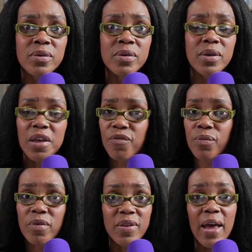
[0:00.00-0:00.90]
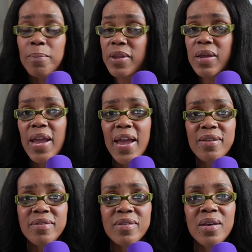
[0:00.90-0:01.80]
If that be the
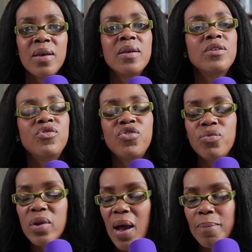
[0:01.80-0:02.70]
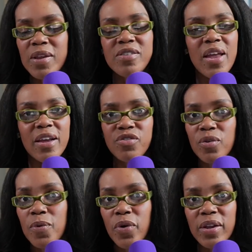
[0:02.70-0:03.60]
case, do not miss extra
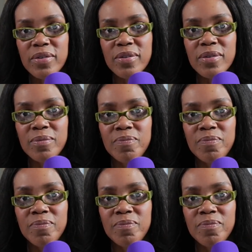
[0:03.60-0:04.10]
points.